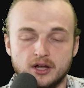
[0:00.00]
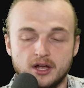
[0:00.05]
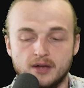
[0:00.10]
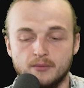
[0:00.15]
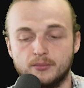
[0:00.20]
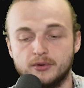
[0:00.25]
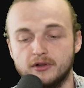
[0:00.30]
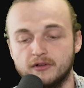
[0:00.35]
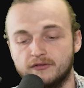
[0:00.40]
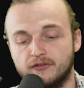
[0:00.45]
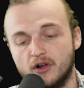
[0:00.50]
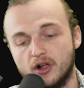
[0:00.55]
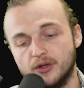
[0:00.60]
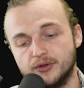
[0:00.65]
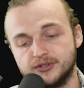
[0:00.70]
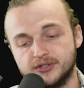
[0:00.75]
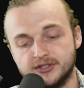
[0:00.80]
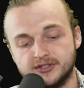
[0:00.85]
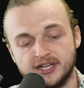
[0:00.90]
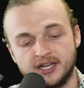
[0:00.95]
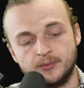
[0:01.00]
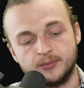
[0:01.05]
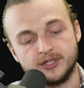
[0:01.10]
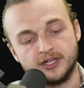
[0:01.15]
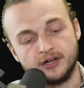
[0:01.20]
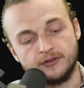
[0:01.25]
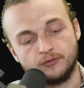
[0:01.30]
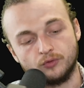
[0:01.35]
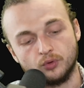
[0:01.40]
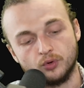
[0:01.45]
but it follows the same set
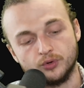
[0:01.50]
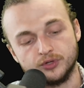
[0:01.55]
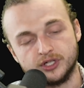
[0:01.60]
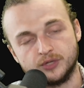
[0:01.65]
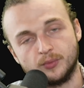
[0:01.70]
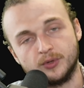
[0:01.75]
of rules and